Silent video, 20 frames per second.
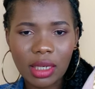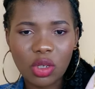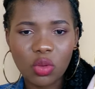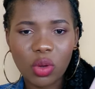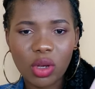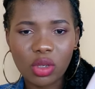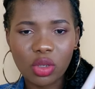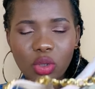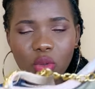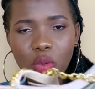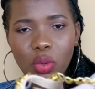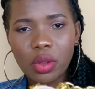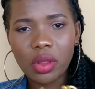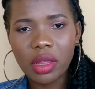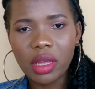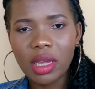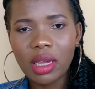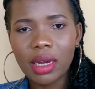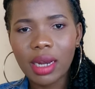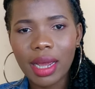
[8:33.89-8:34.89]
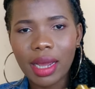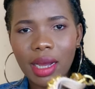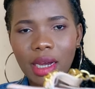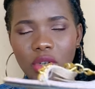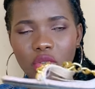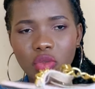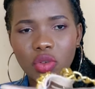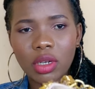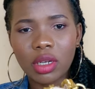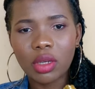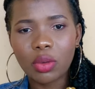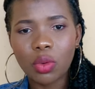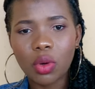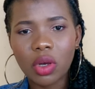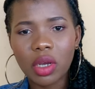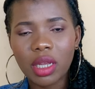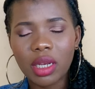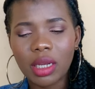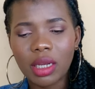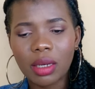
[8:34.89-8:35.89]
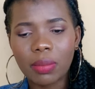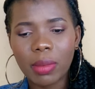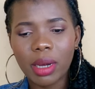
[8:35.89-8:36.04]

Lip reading: It was too thin, I can't really walk in it,